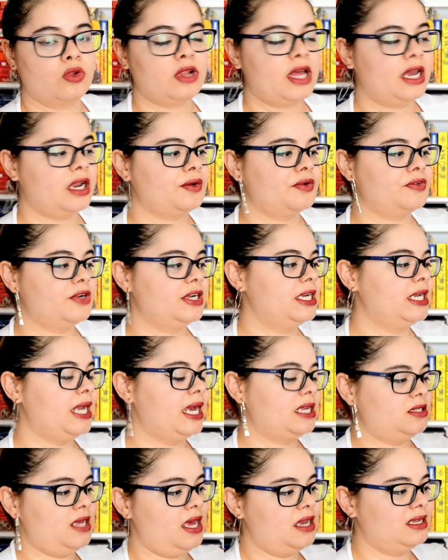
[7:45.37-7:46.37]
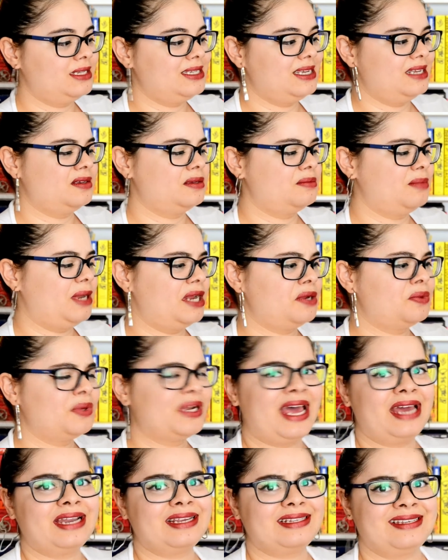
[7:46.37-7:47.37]
and I would really like to annotate it, but I don't want
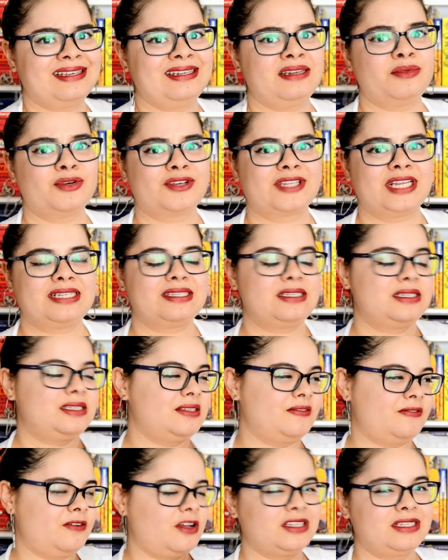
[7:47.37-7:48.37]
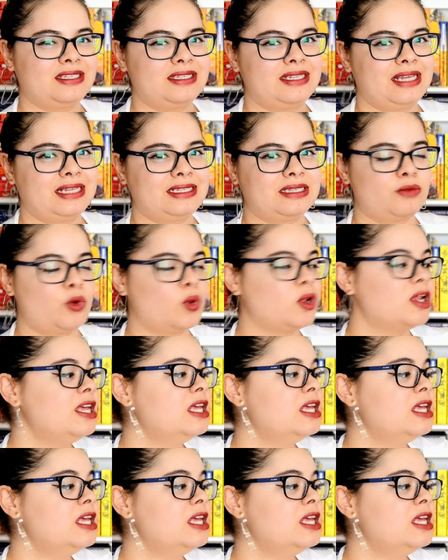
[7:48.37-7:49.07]
to annotate a book that's, the font's that small.